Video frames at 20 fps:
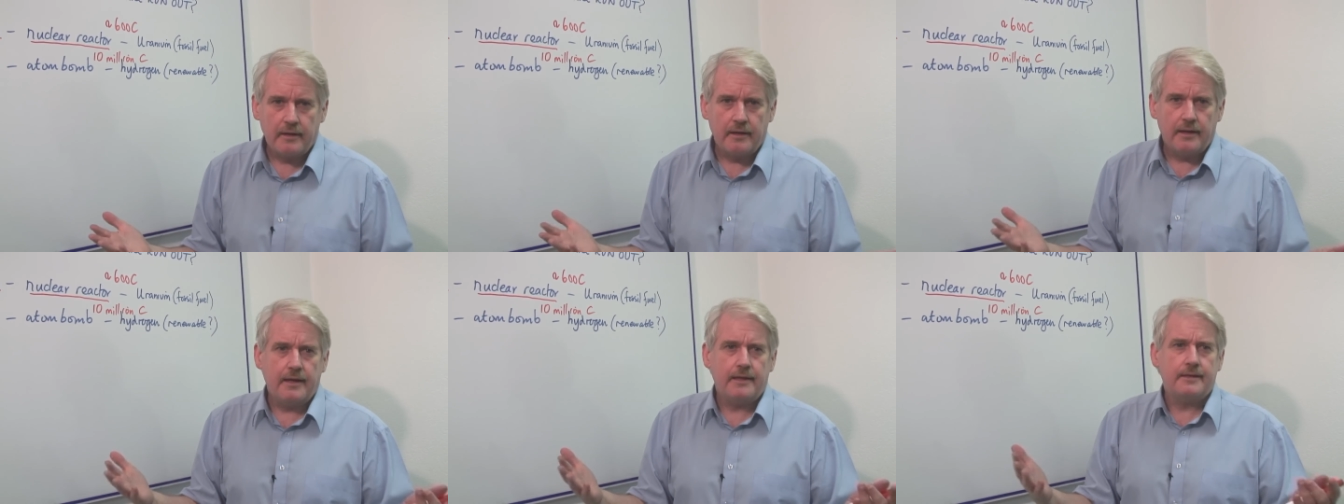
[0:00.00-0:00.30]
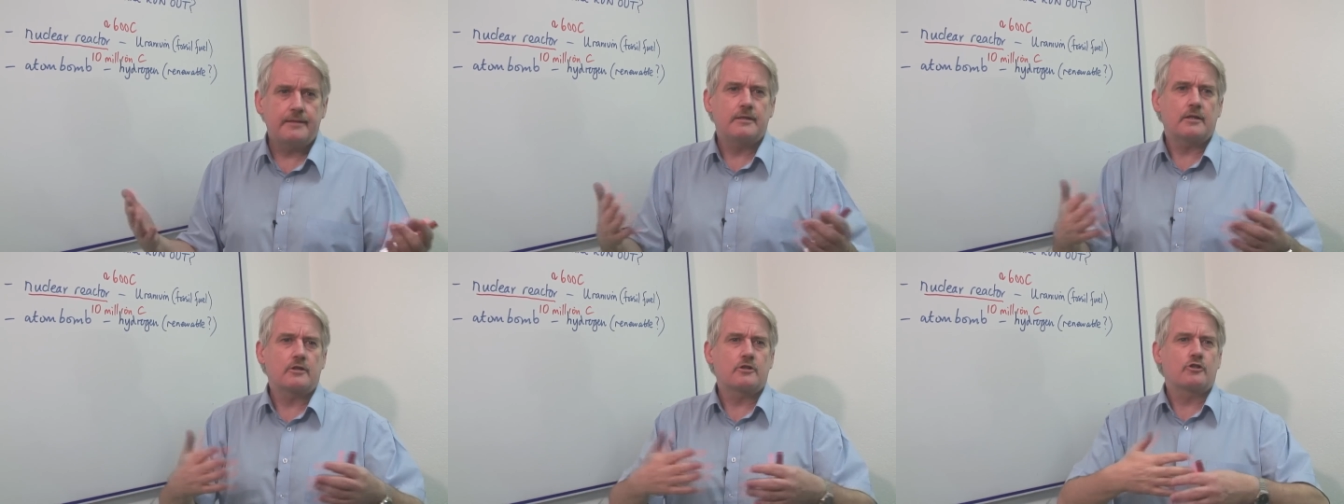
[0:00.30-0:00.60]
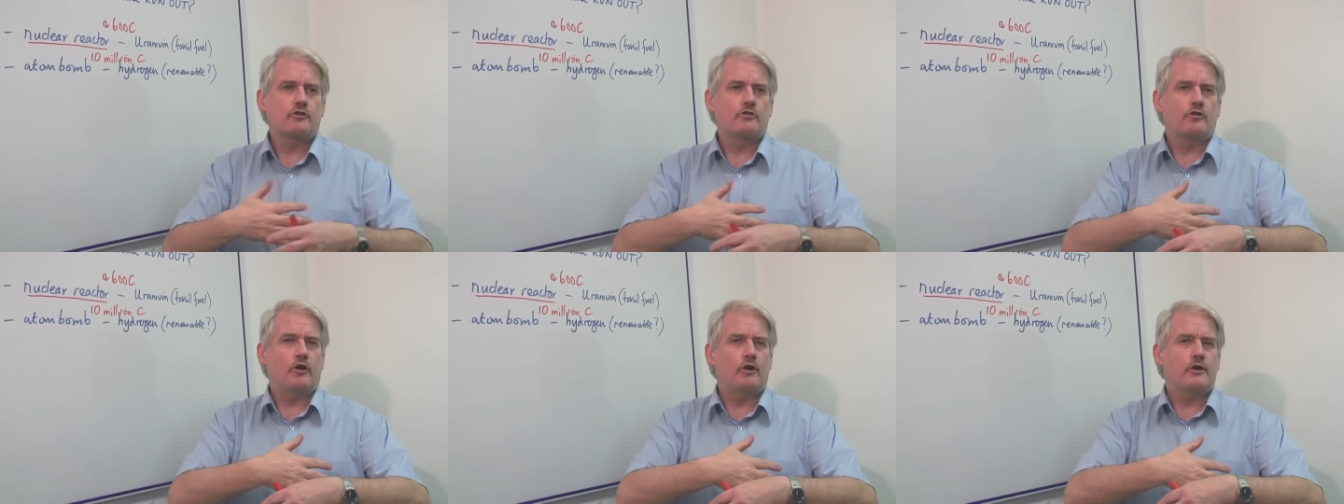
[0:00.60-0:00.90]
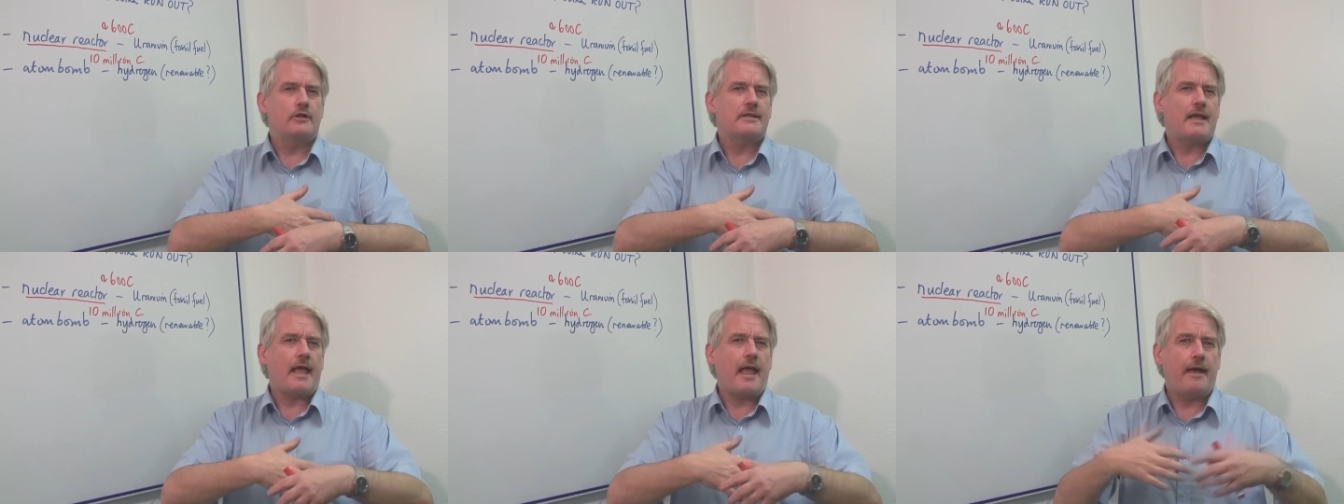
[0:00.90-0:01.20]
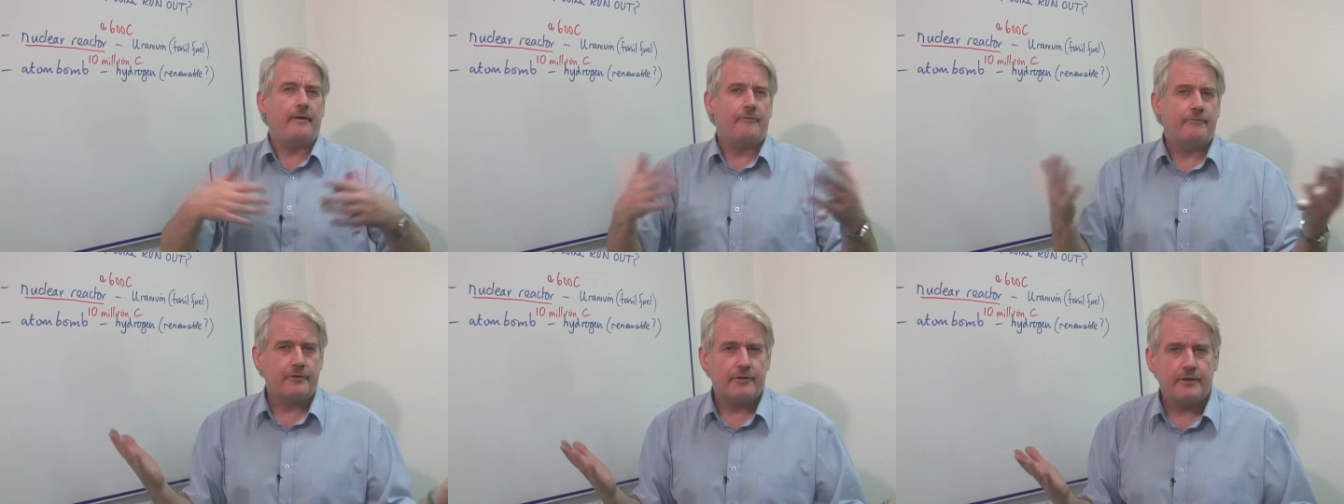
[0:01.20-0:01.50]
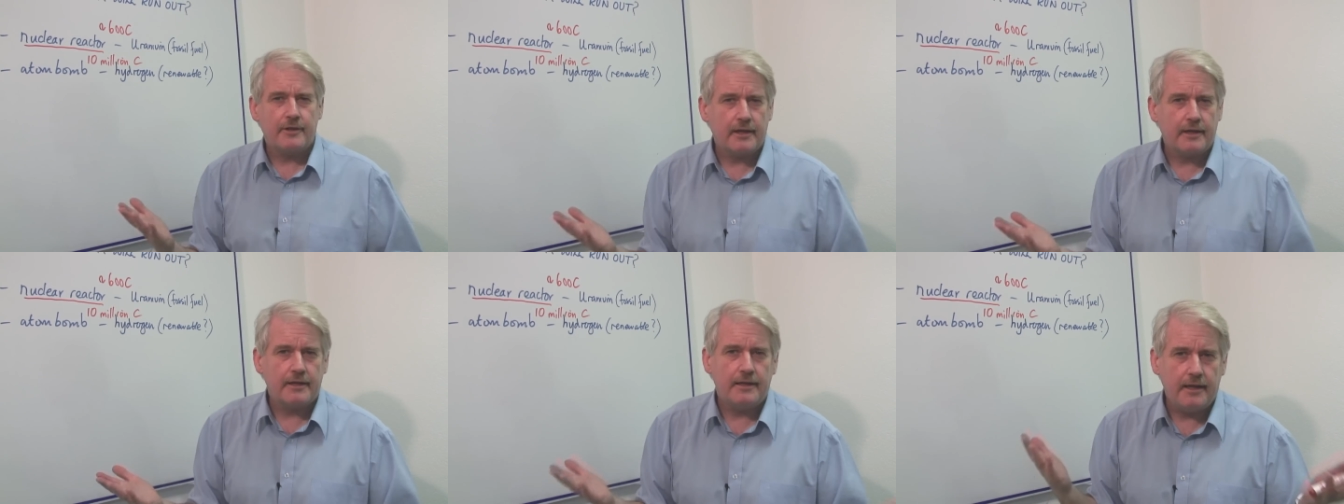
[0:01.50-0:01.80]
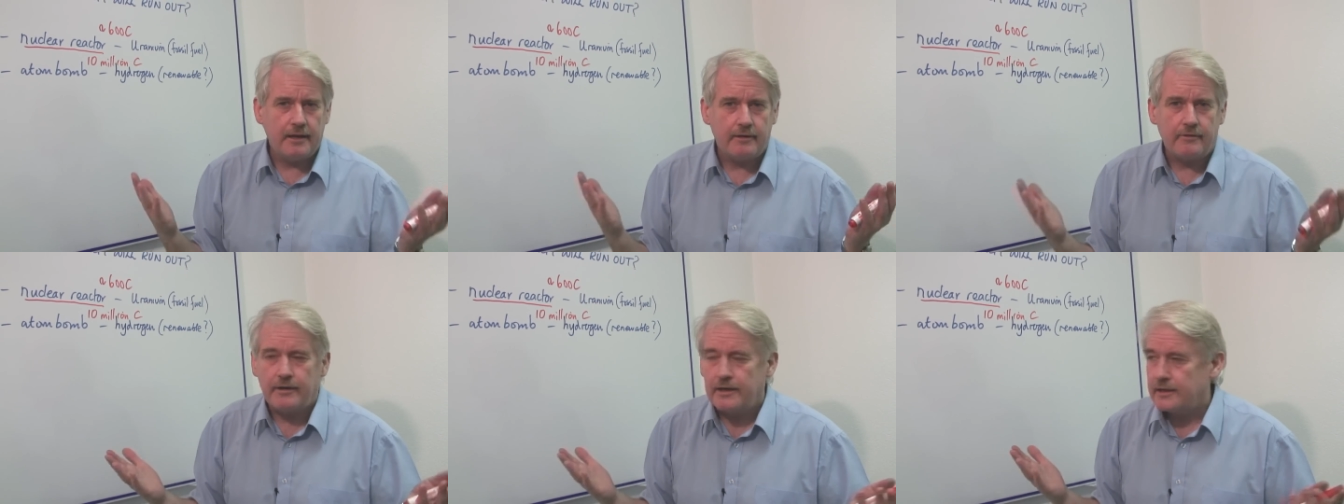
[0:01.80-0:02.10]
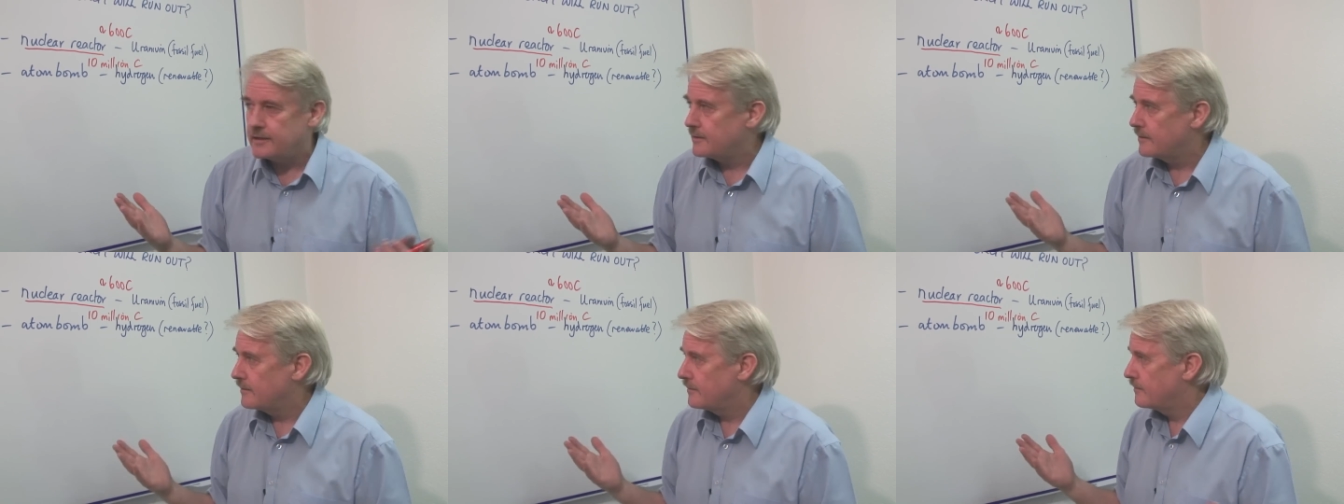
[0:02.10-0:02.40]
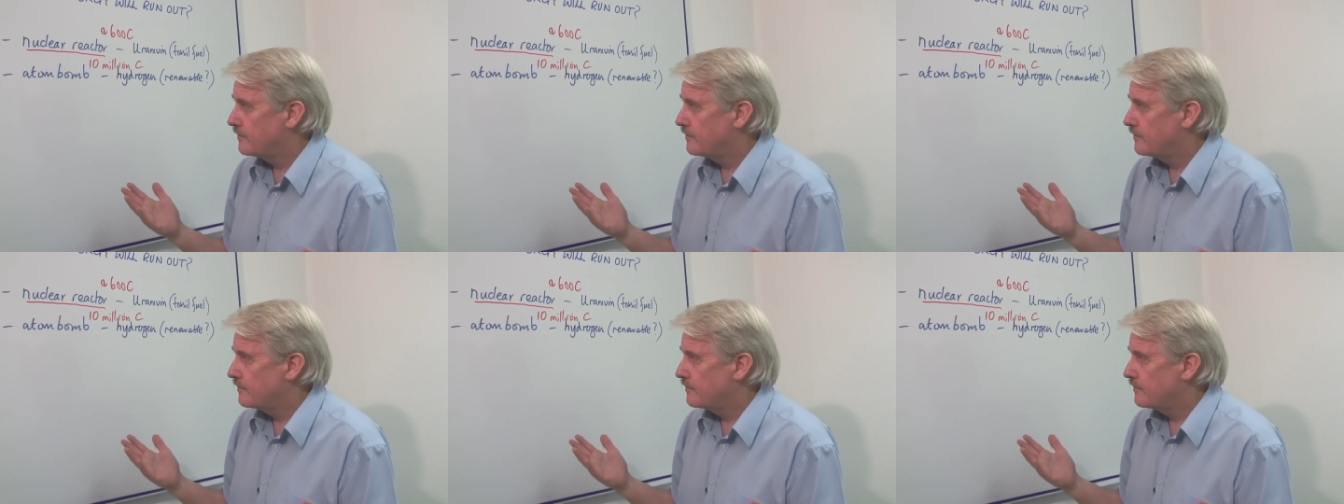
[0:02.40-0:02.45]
It destroys everything near it.